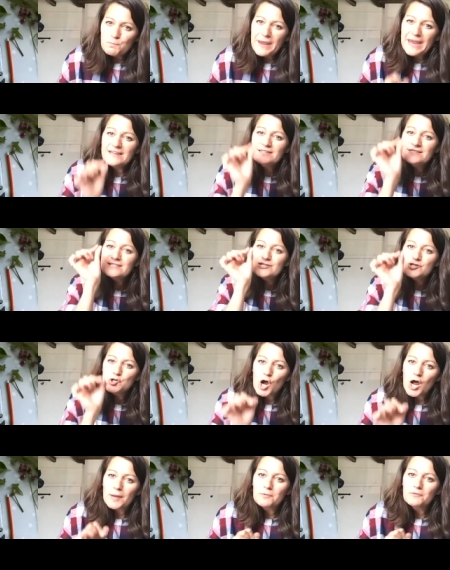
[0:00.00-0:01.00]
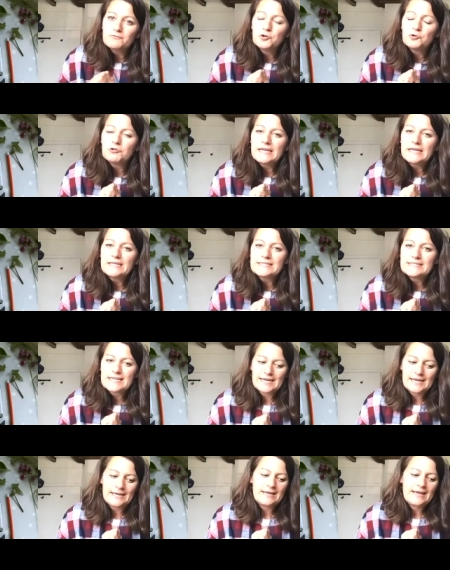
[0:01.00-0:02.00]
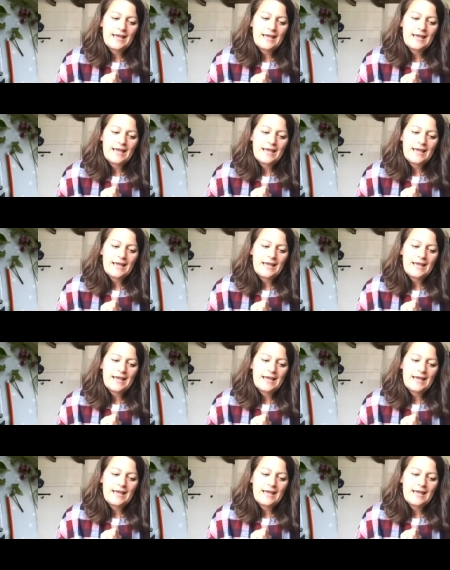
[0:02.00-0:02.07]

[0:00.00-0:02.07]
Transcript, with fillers: pinstripe of greens in it.